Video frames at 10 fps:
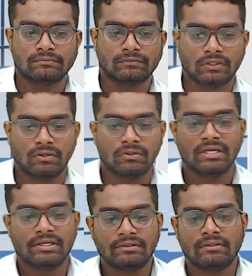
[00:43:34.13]

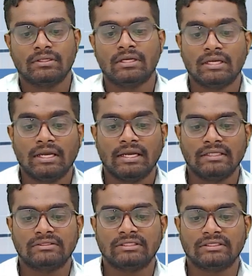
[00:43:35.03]
Okay,
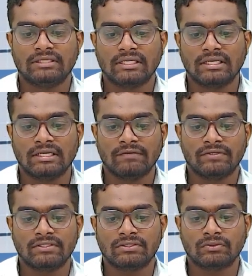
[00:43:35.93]
hence the cycle
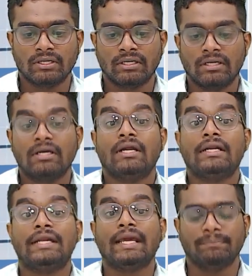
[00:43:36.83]
refers to a
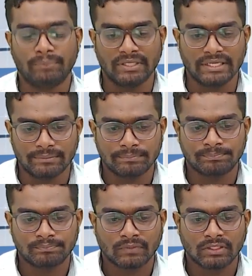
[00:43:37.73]
time period.
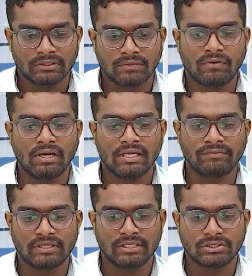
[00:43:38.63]
The following
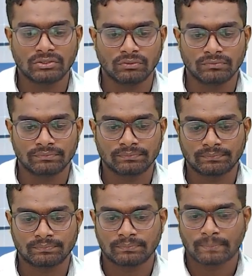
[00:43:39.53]
figure shown,
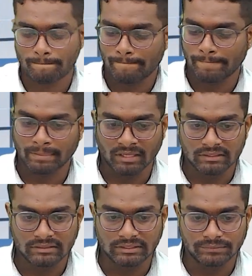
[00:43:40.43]

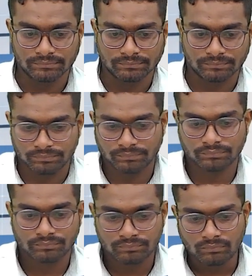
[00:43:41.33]
see,
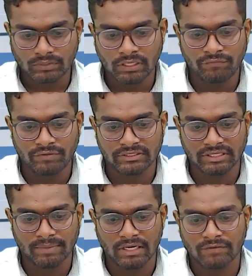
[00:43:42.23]
if it is a
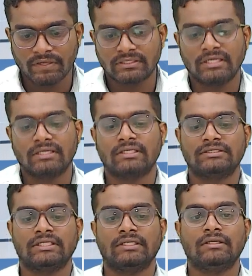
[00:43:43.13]
manufacturing
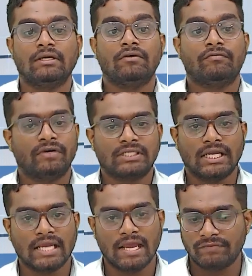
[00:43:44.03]
concern, first
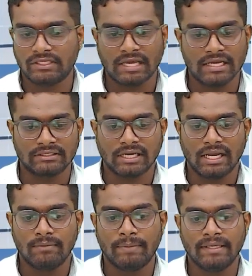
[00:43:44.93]
I have the cash,
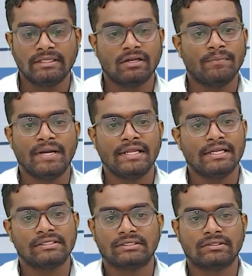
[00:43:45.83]
I will buy the raw materials,